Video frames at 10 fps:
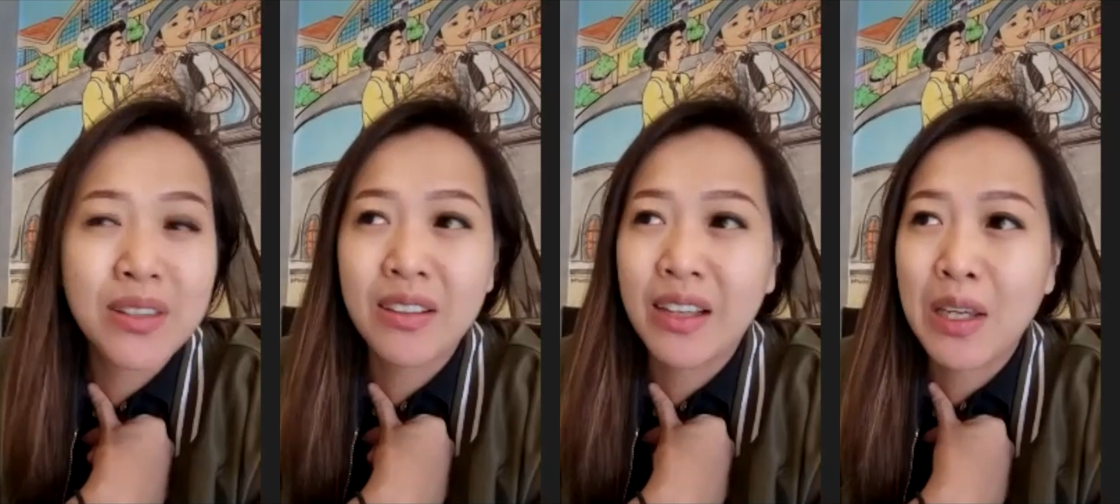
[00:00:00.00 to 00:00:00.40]

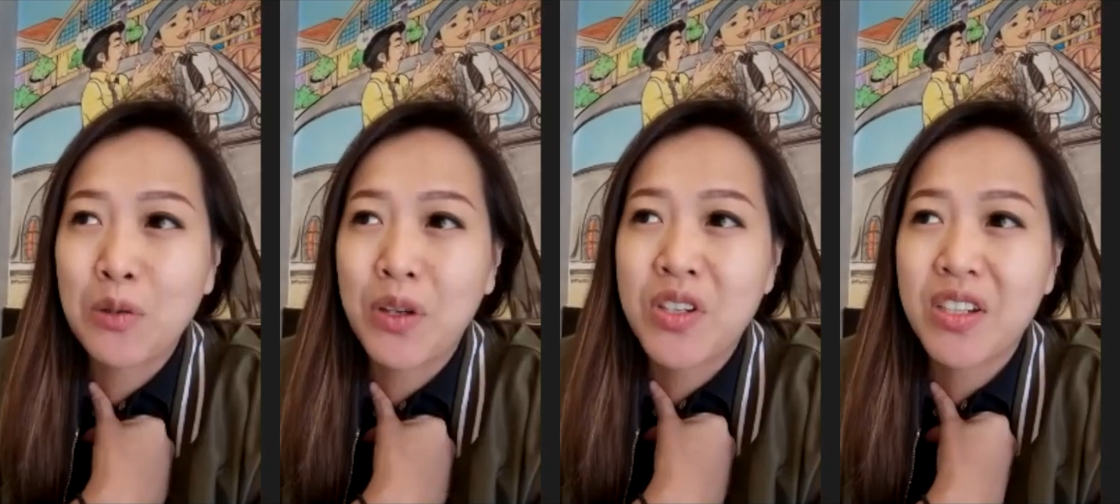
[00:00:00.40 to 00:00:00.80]
the
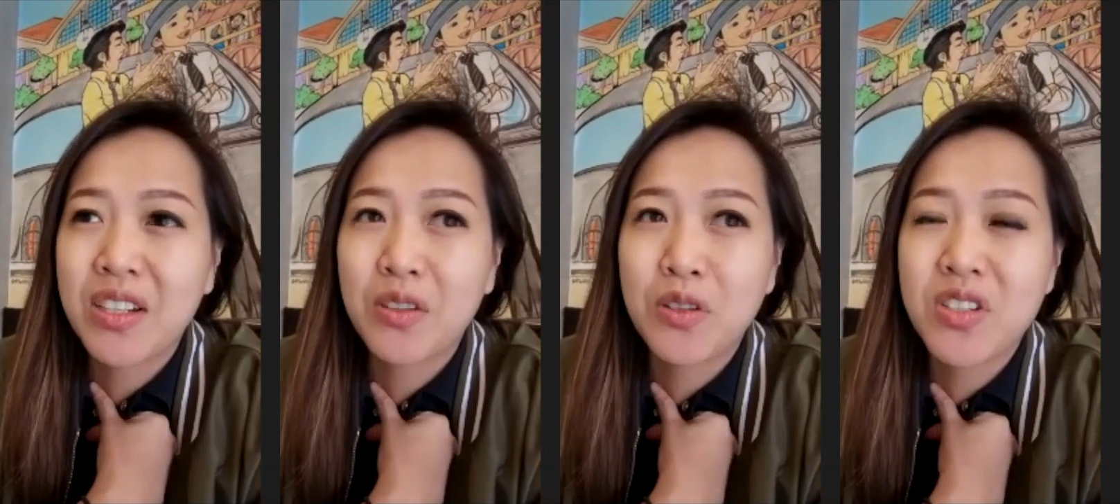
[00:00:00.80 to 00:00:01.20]
language,
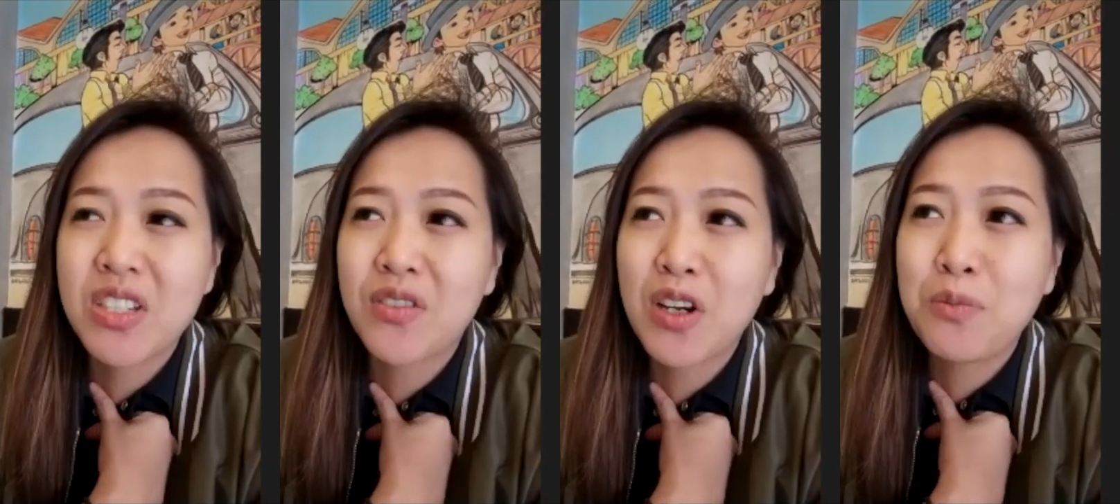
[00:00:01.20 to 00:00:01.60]
it was
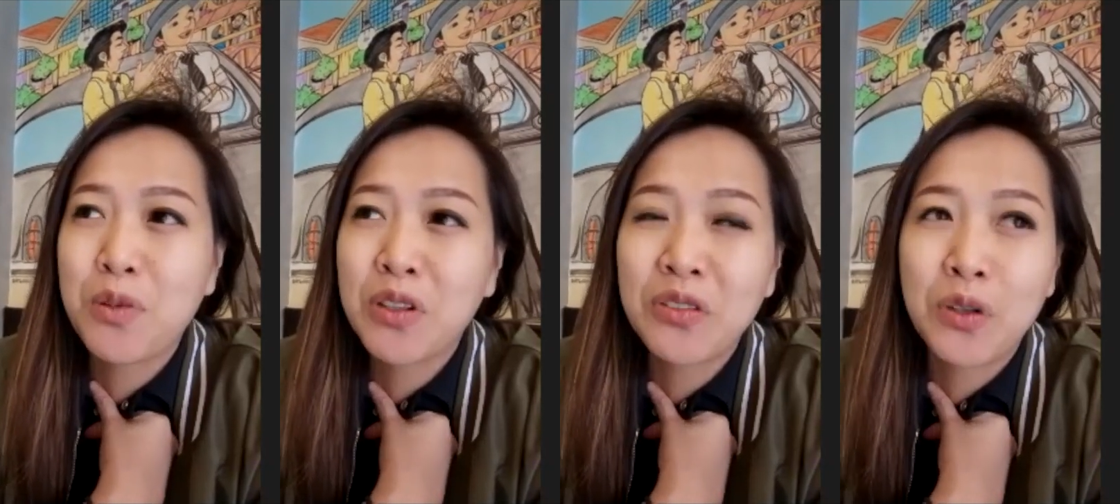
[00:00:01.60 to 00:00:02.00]
just very
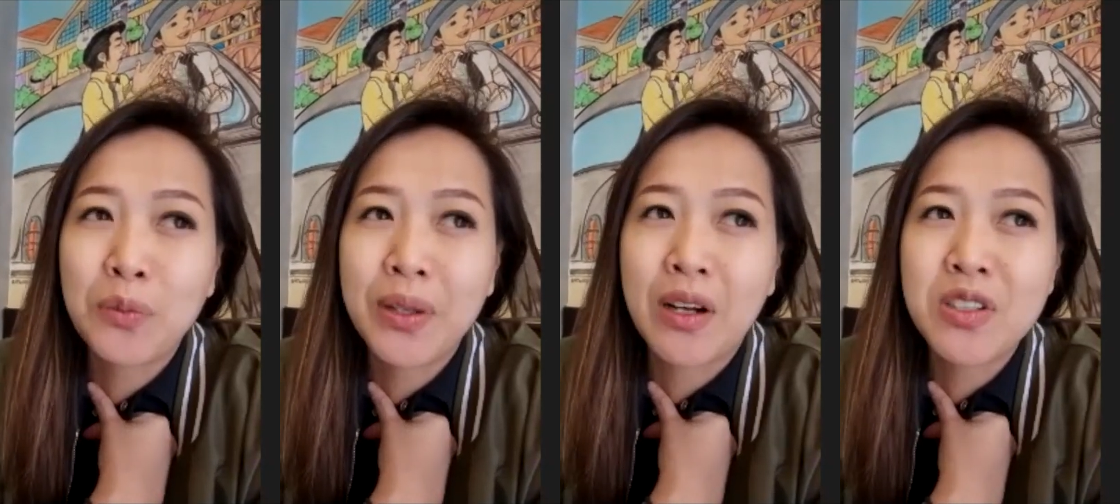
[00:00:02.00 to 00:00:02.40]
beautiful,
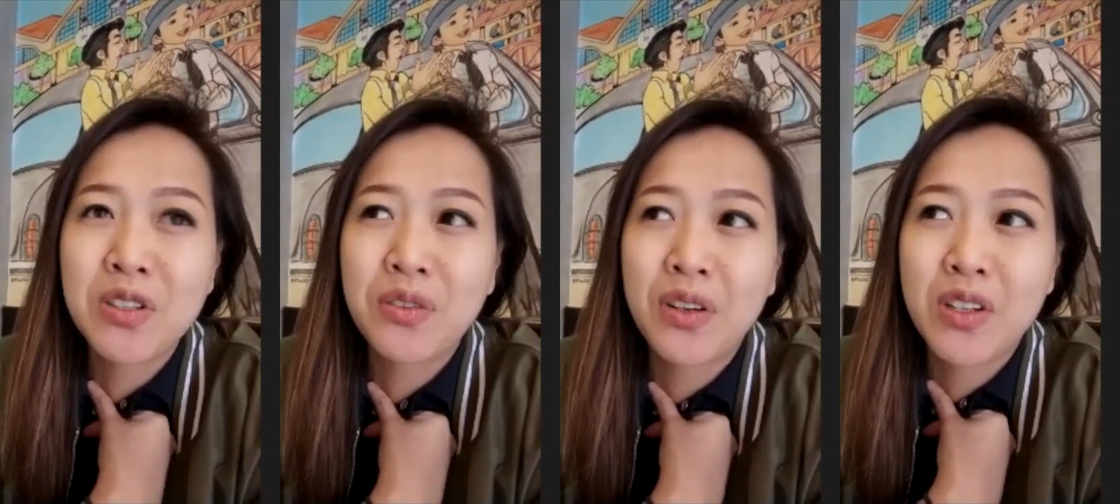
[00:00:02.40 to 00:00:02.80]
but
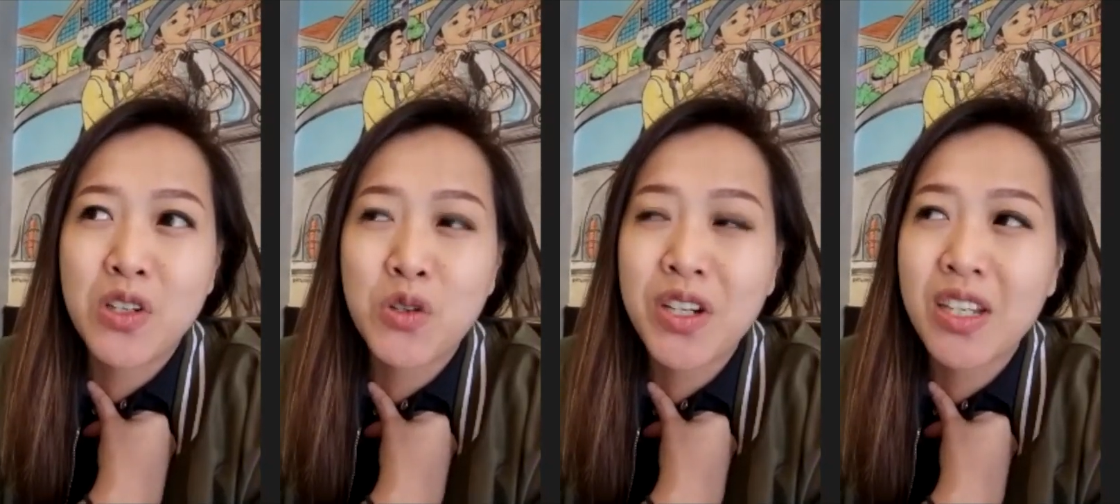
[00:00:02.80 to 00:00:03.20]
also very
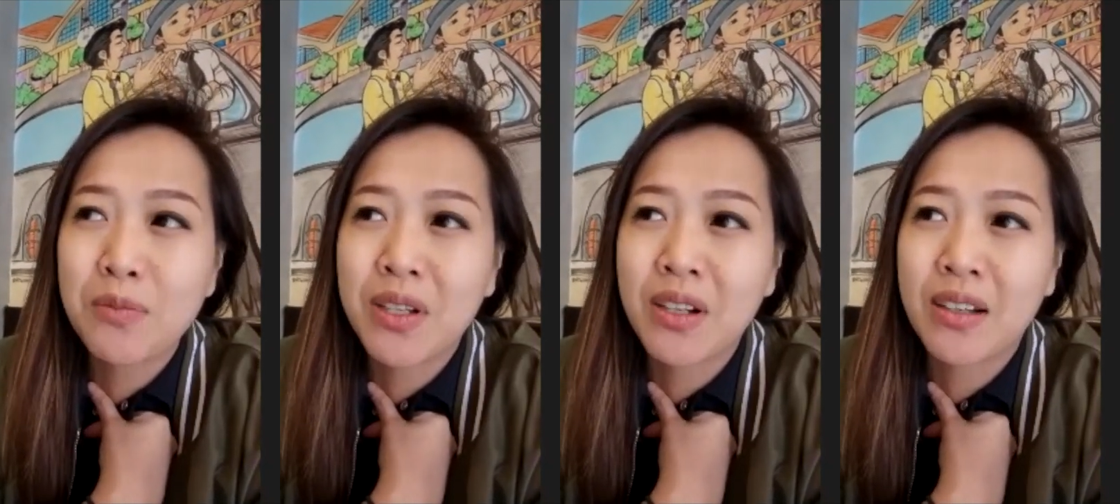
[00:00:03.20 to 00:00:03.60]
intriguing
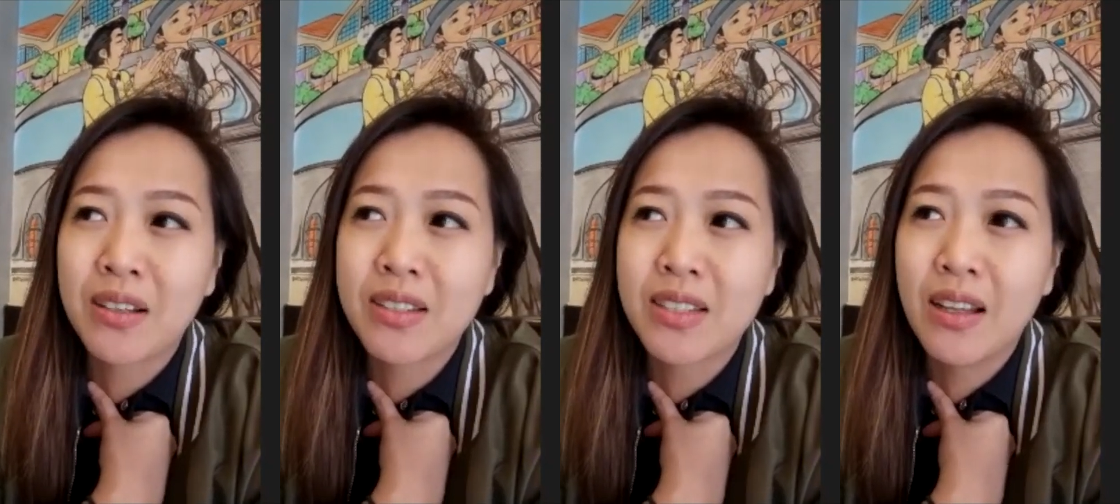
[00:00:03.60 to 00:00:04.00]

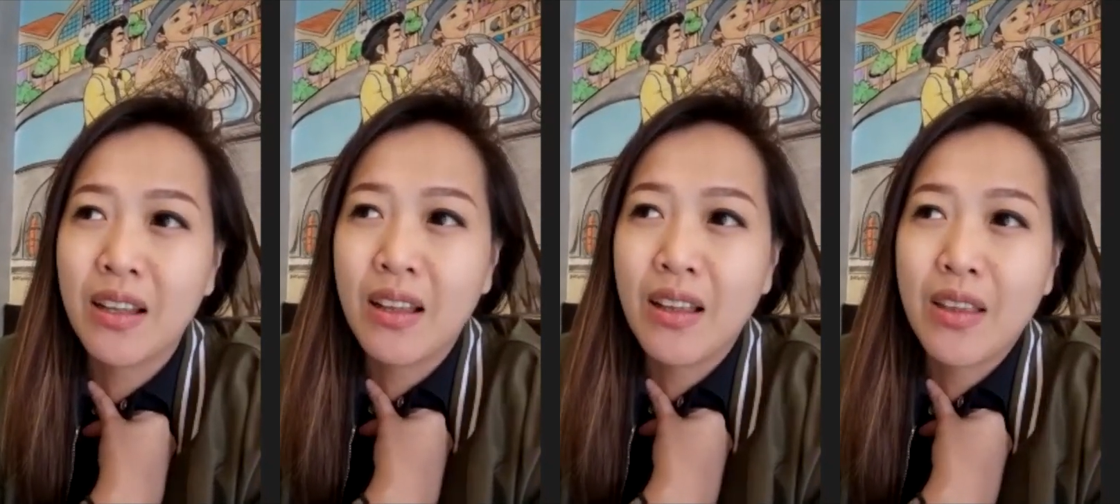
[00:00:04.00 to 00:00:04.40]
because
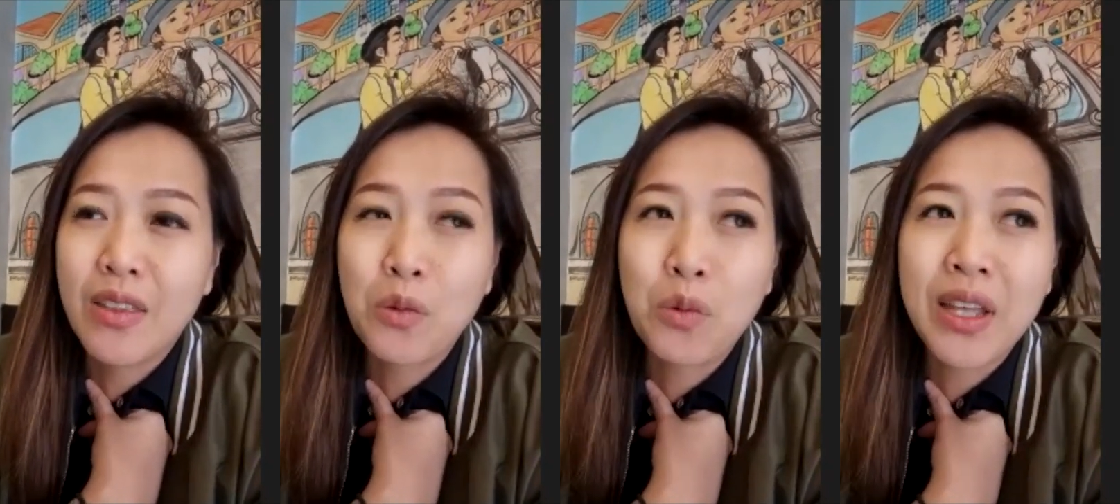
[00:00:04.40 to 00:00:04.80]

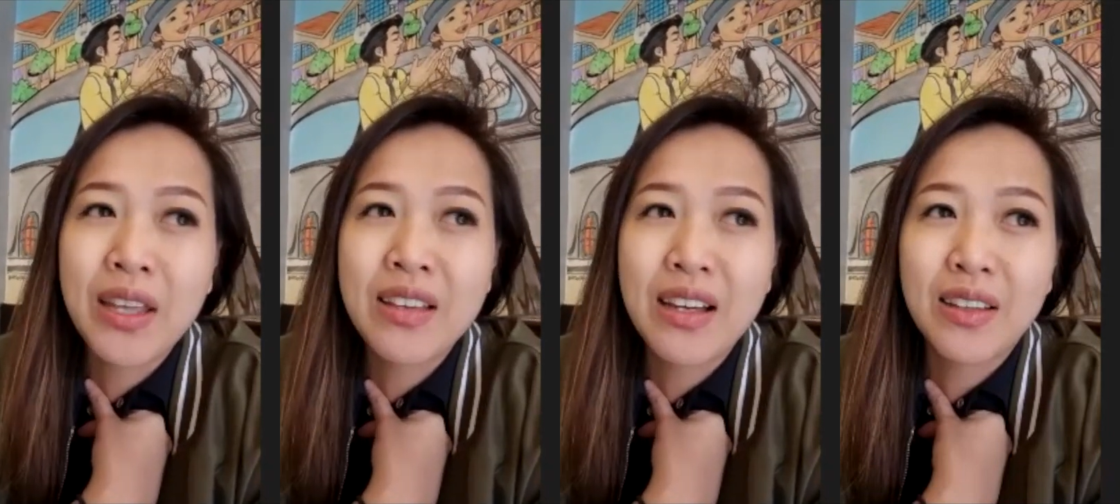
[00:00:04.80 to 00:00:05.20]
the
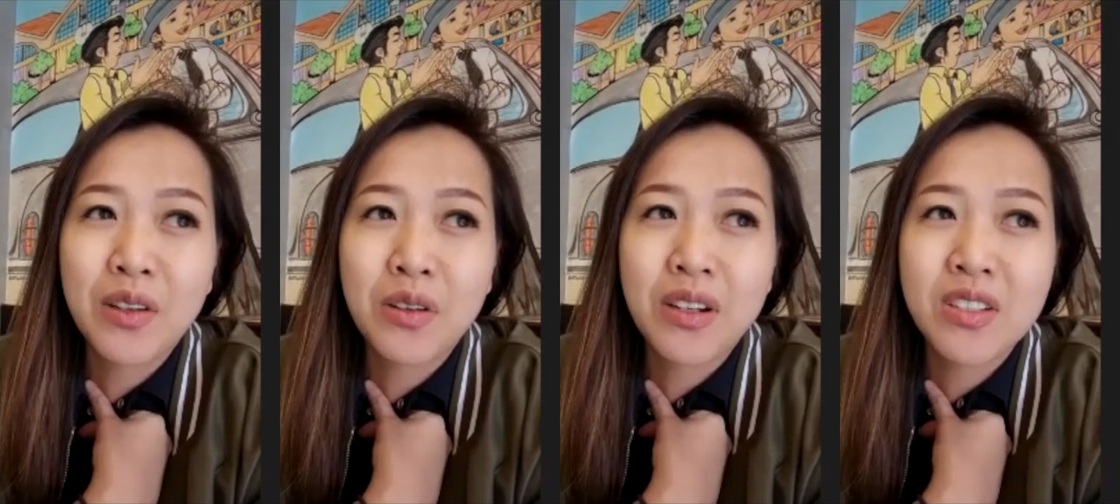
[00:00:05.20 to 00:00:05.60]
way that
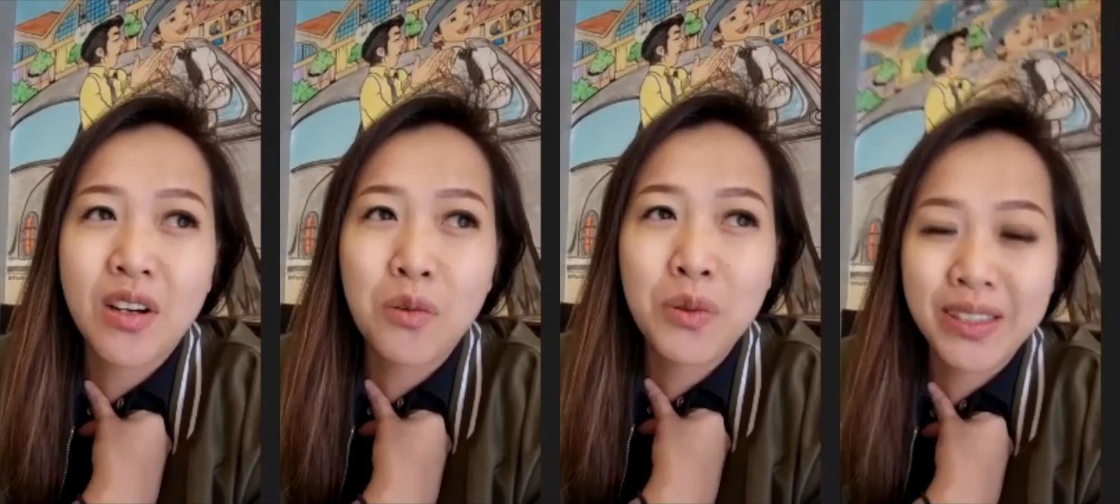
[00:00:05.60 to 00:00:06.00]
lyrics
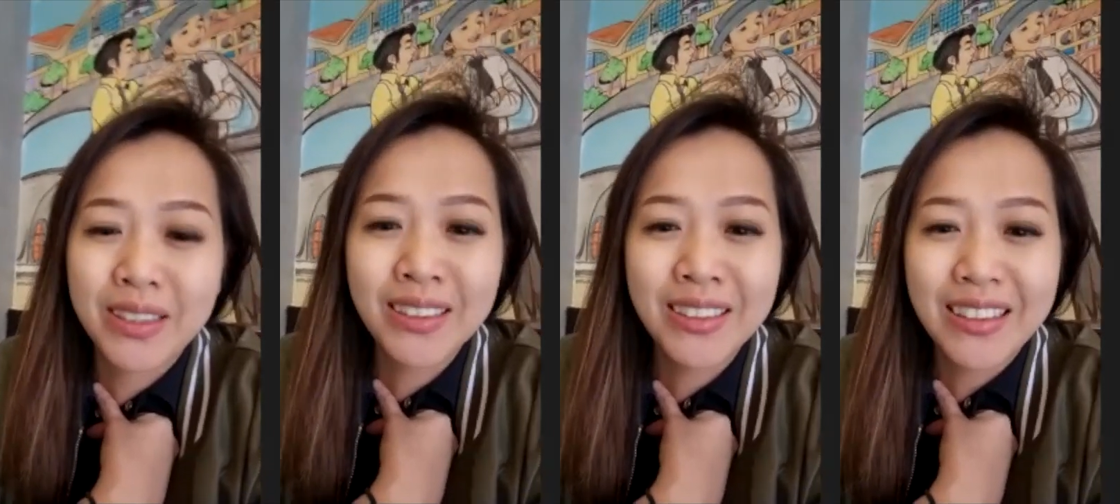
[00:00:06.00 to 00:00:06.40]
are written